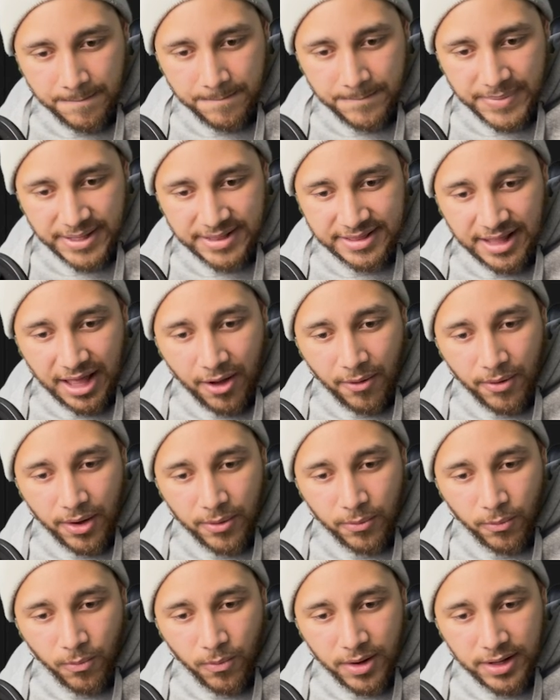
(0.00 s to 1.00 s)
But now I
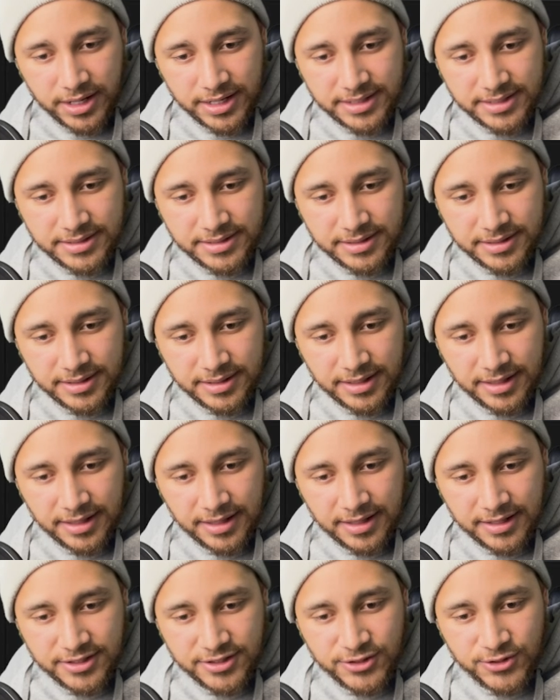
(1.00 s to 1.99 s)
want it
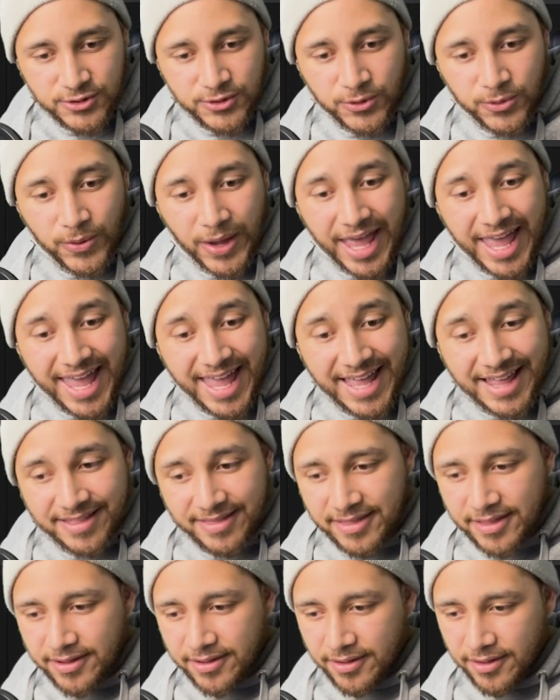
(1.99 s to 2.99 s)
to
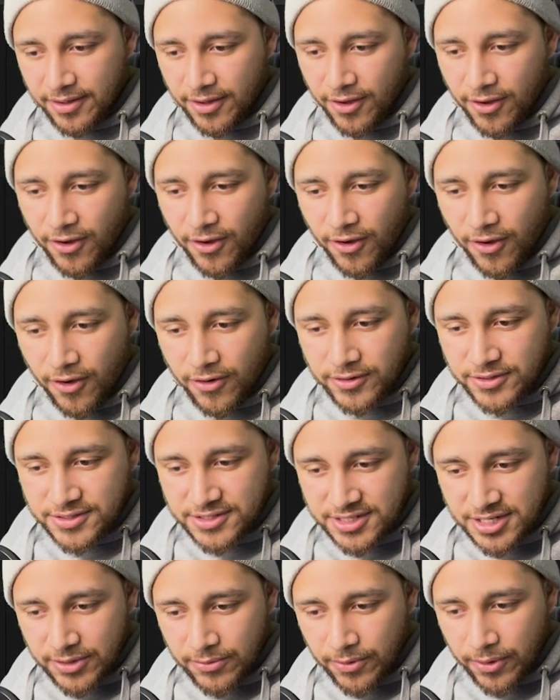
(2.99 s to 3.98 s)
end on
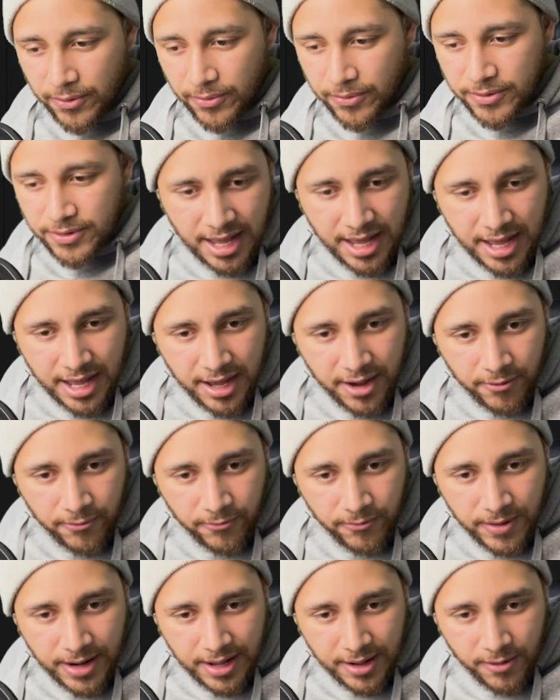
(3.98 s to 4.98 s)
0.
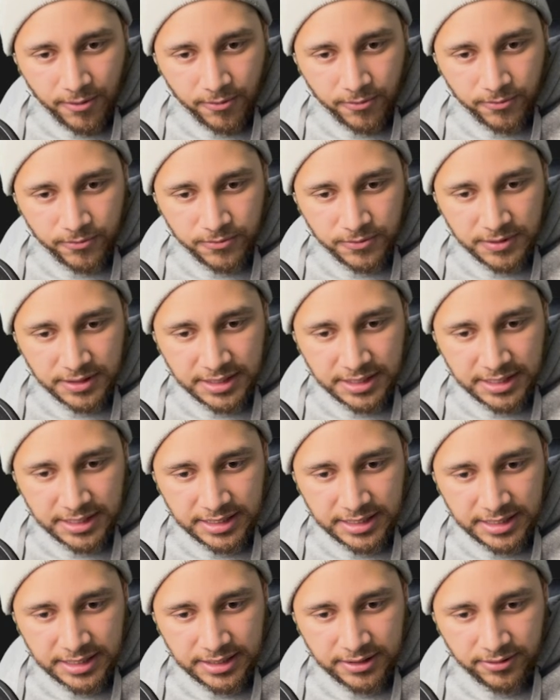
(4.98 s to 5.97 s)
Around
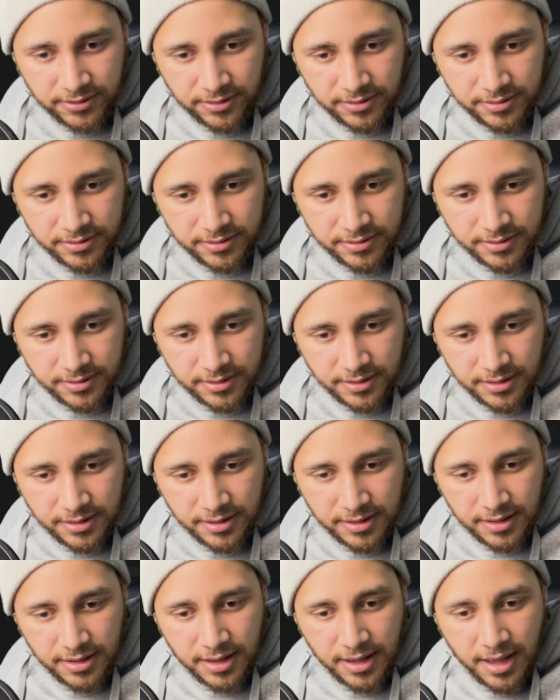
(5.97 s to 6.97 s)
here,
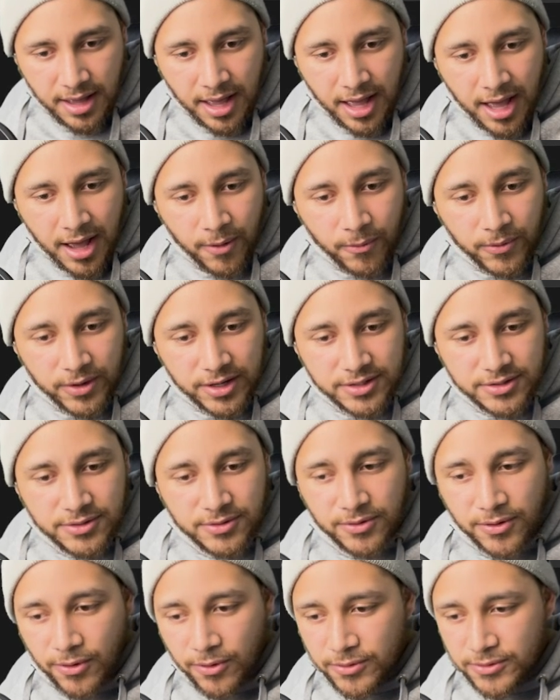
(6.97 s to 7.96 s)
I want it to
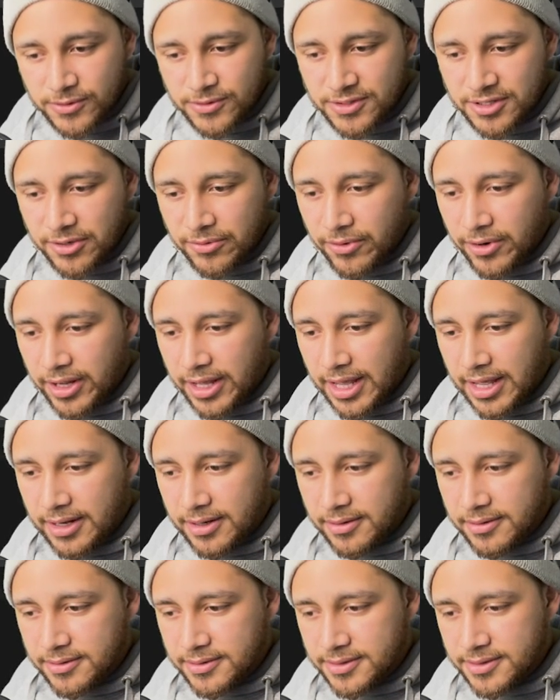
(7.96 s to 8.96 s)
go to 0
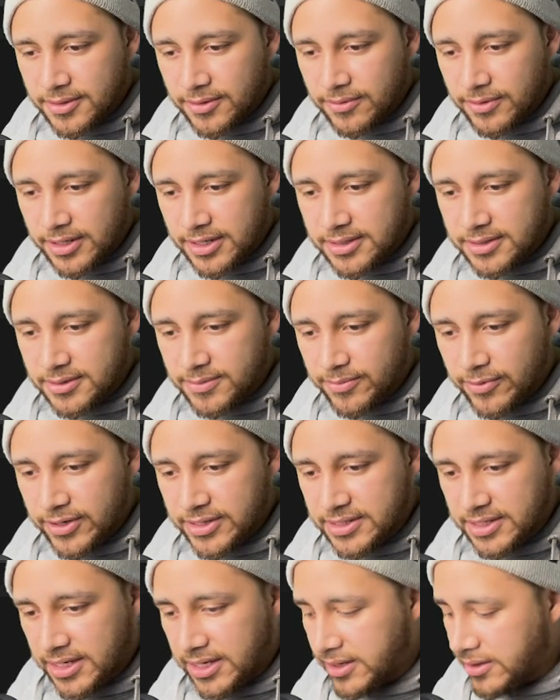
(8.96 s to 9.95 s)
again. So let's
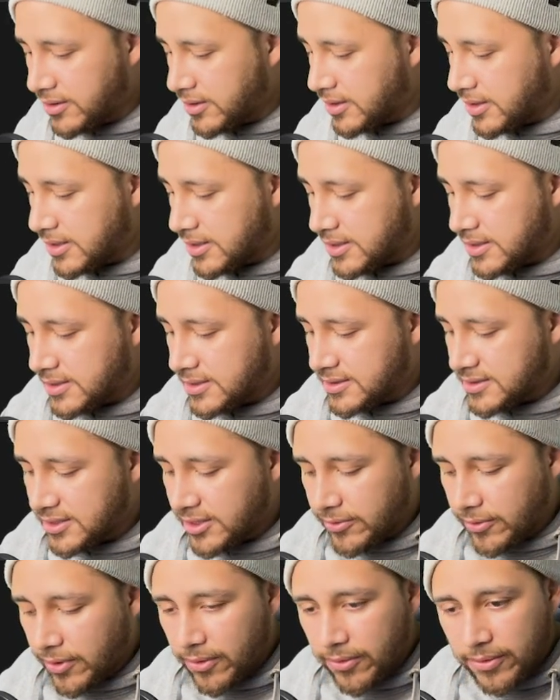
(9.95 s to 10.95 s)
press here,
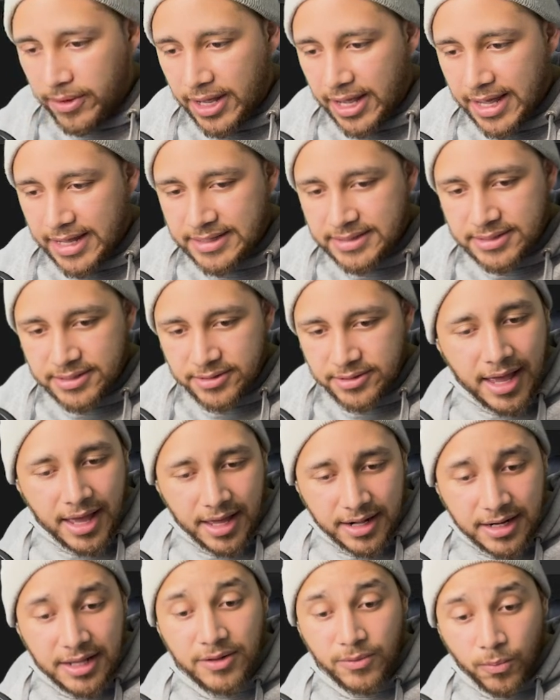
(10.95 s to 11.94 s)
0, enter,
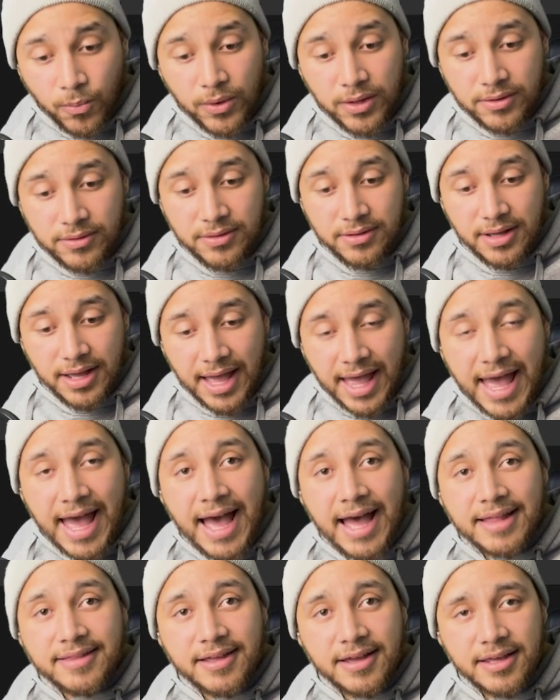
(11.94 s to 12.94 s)
and it will
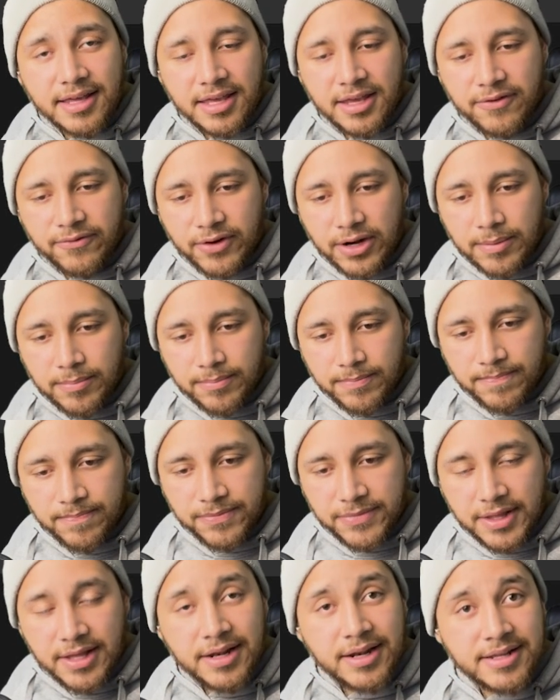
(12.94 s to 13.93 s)
add a keyframe.
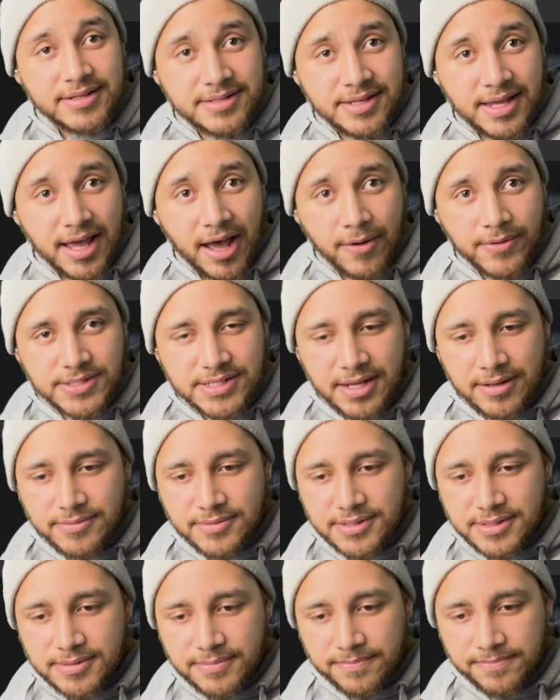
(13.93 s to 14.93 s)
Let's see how it
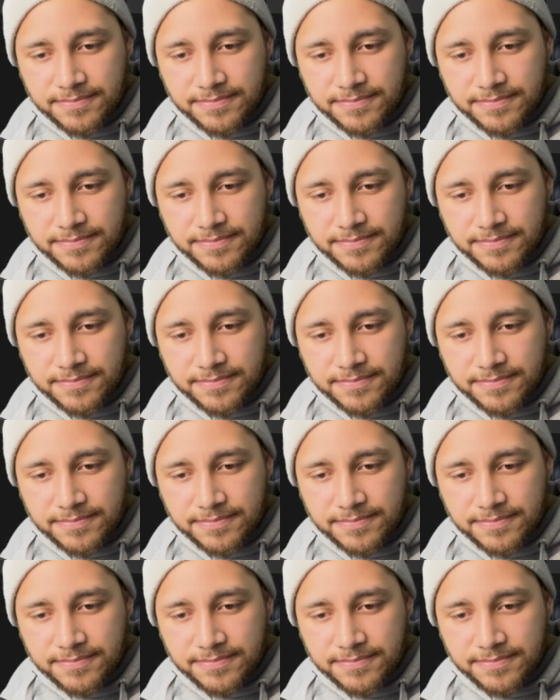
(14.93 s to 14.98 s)
sounds.